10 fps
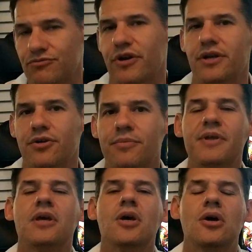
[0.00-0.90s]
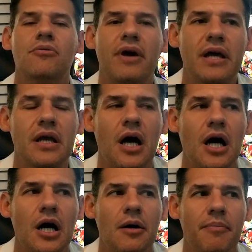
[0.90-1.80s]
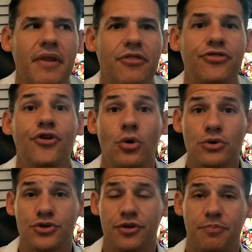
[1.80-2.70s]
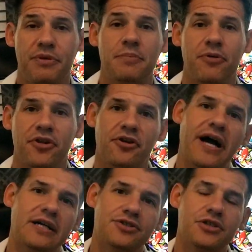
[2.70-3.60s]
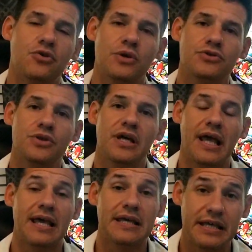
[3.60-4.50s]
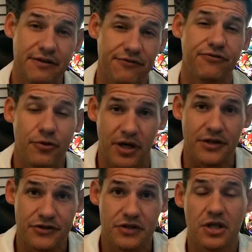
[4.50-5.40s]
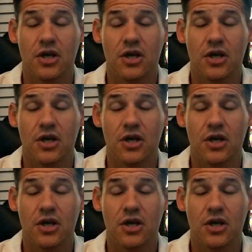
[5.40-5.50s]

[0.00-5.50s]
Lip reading: render, right? Those are the people that are actually going to get a gift from us.